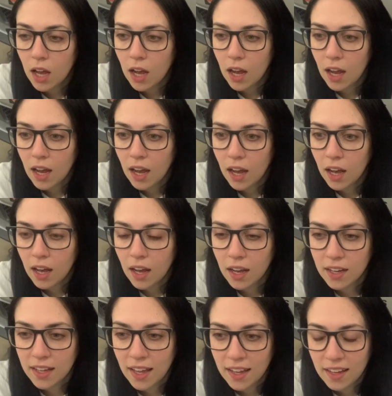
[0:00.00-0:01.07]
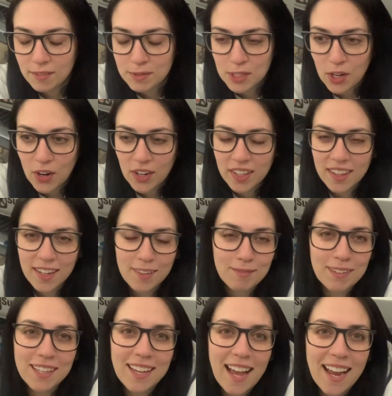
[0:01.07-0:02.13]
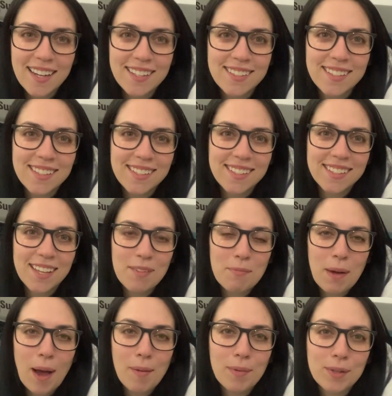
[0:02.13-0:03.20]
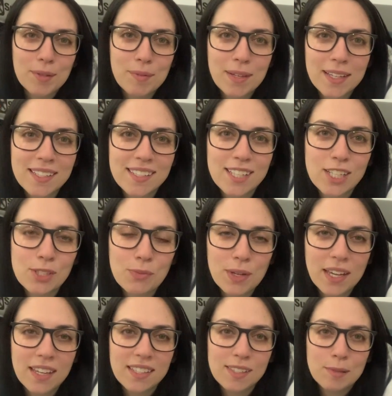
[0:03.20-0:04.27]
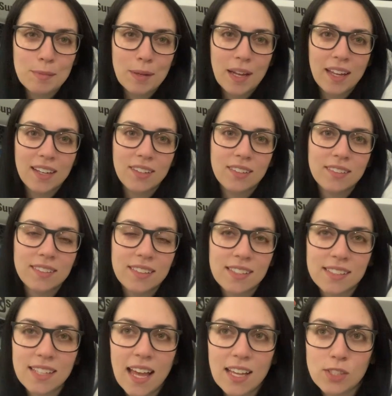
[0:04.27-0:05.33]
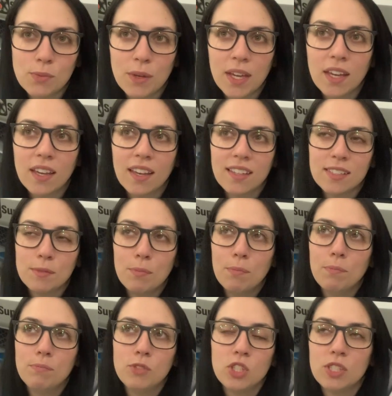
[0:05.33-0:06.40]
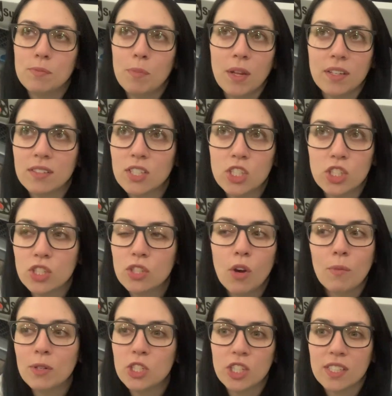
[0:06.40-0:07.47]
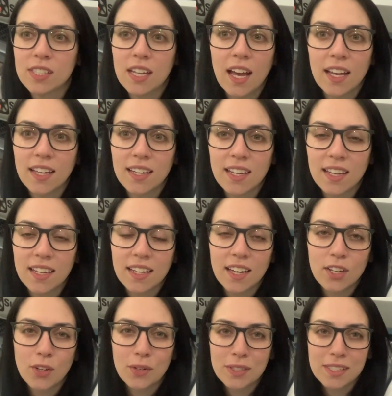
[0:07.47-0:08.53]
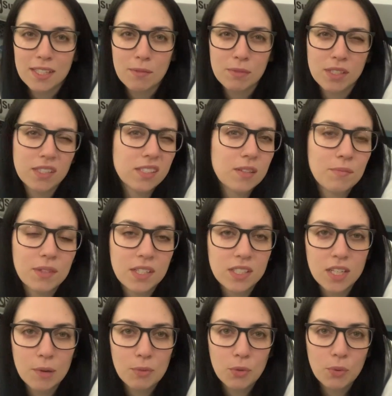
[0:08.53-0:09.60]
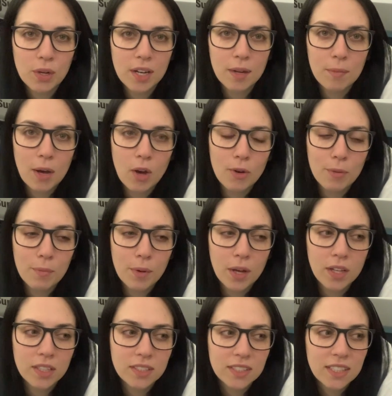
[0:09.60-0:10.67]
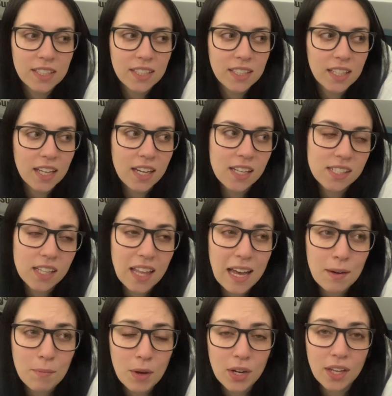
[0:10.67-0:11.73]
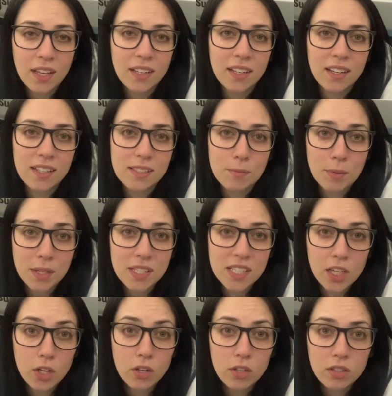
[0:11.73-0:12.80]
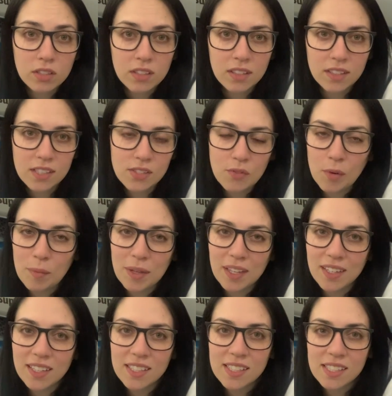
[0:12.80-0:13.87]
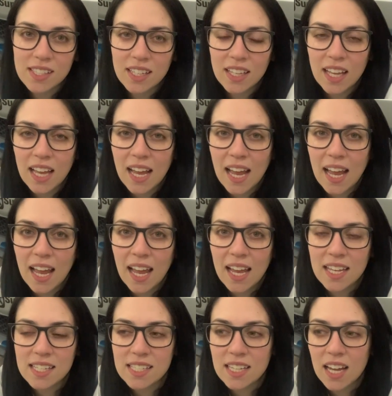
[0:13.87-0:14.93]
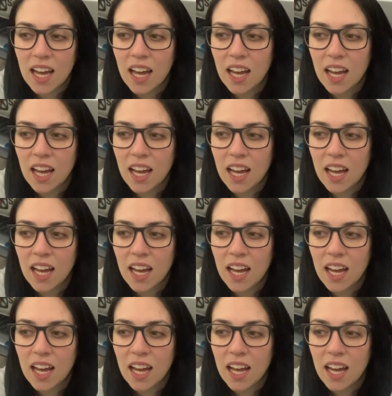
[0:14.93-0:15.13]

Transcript: again, I'm sorry that I'm like kind of discombobulated, because this last week has just been so much anxiety, and I know it seems like something dumb to worry about, but it is a lot of money and it is a big deal, at least for me it is. And